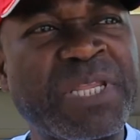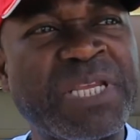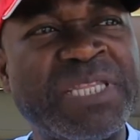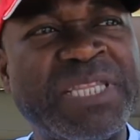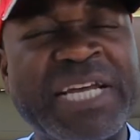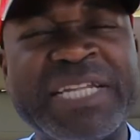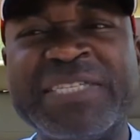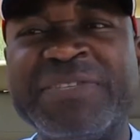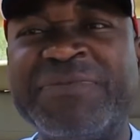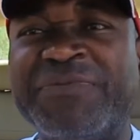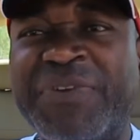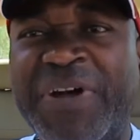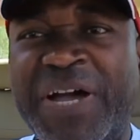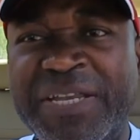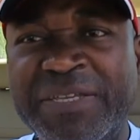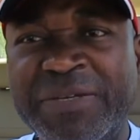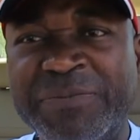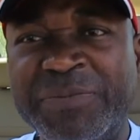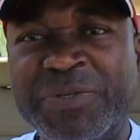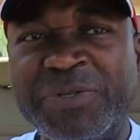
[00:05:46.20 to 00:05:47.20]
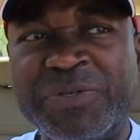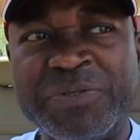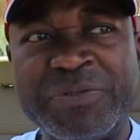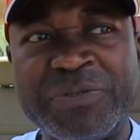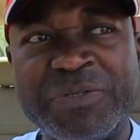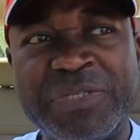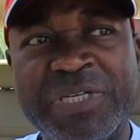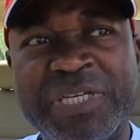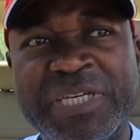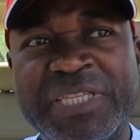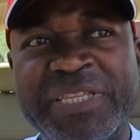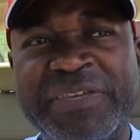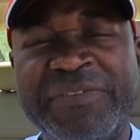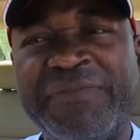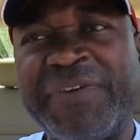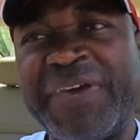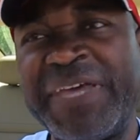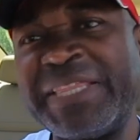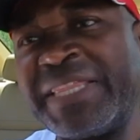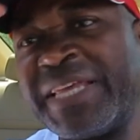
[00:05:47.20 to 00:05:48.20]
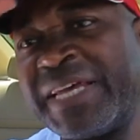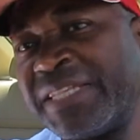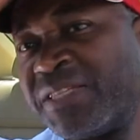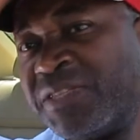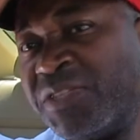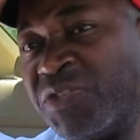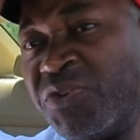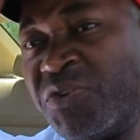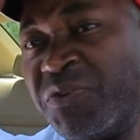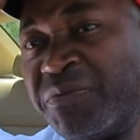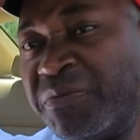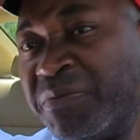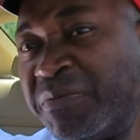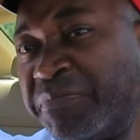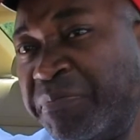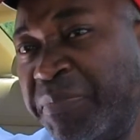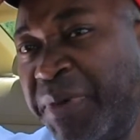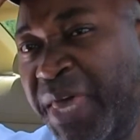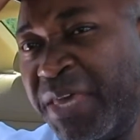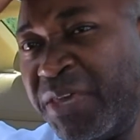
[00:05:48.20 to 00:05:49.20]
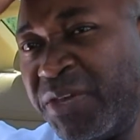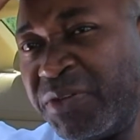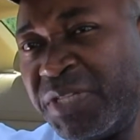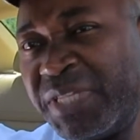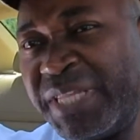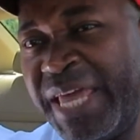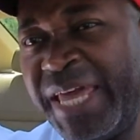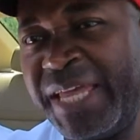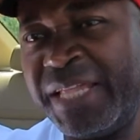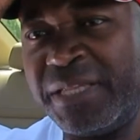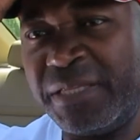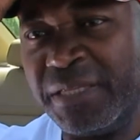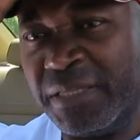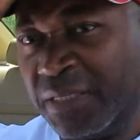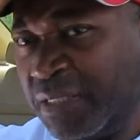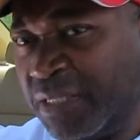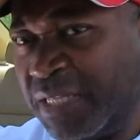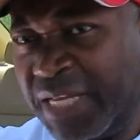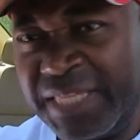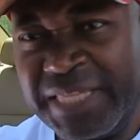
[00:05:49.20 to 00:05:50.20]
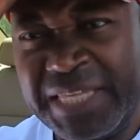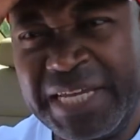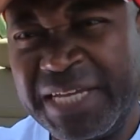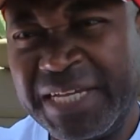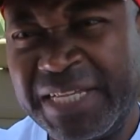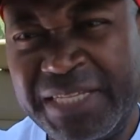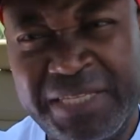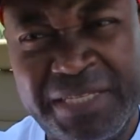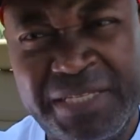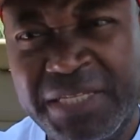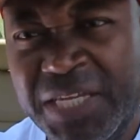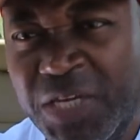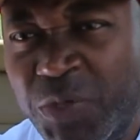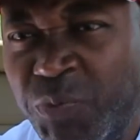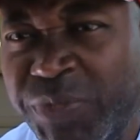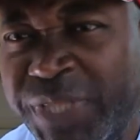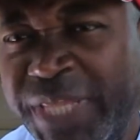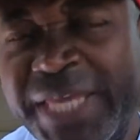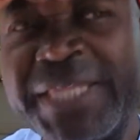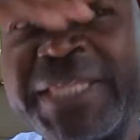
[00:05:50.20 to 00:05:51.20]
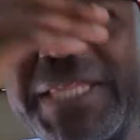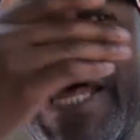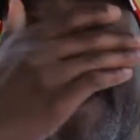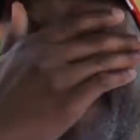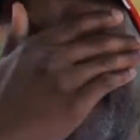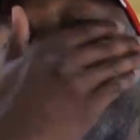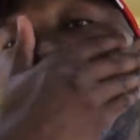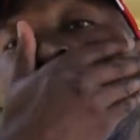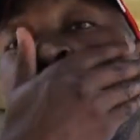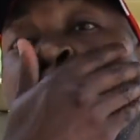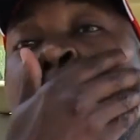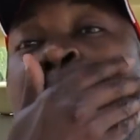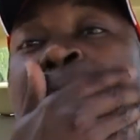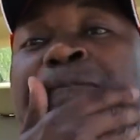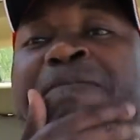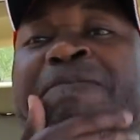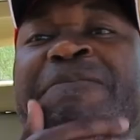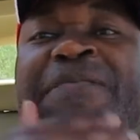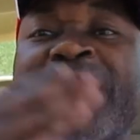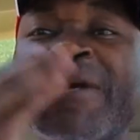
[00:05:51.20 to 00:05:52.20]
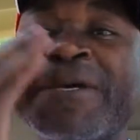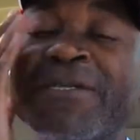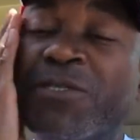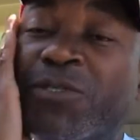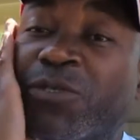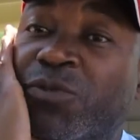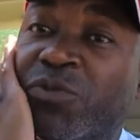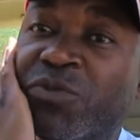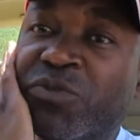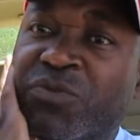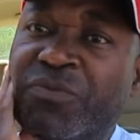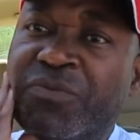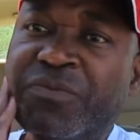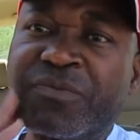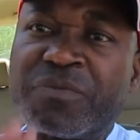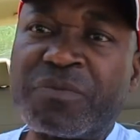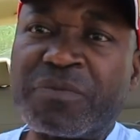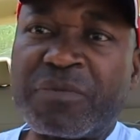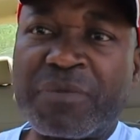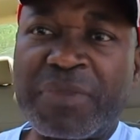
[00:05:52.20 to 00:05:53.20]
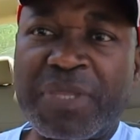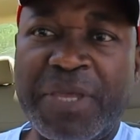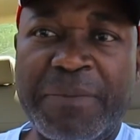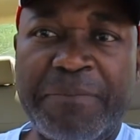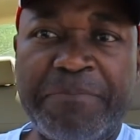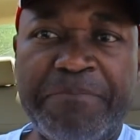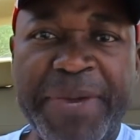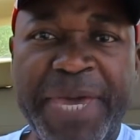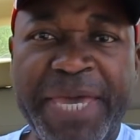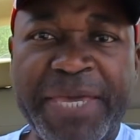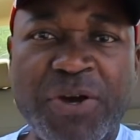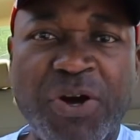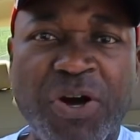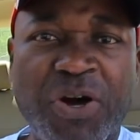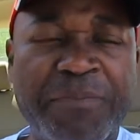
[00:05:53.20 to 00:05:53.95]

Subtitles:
that's valuable, in the event that you don't pay your debt, then they can liquidate that to pay your